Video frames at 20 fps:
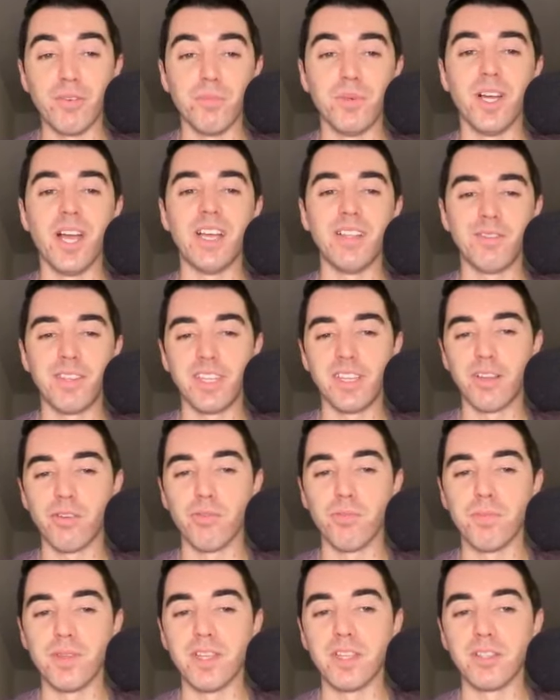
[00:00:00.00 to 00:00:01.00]
But I think it
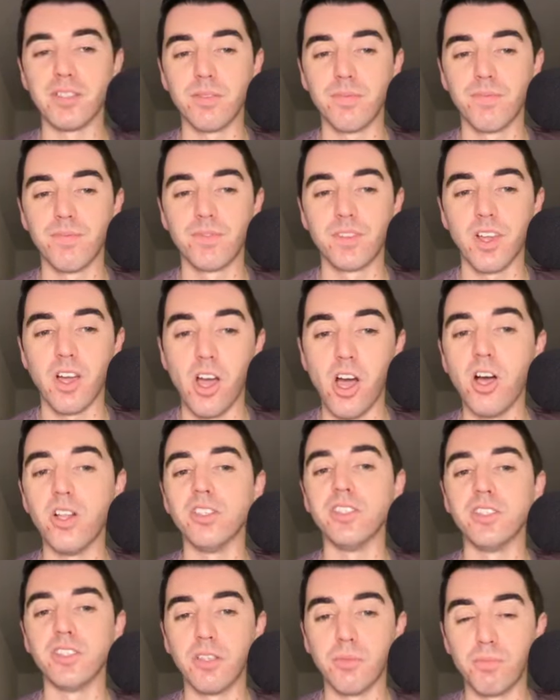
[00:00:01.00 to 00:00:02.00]
would be
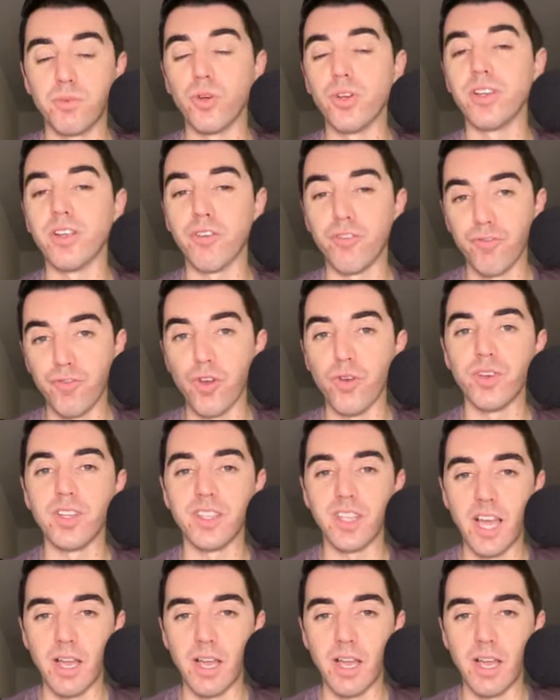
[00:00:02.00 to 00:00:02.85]
Haaland, De Bruyne, Foden.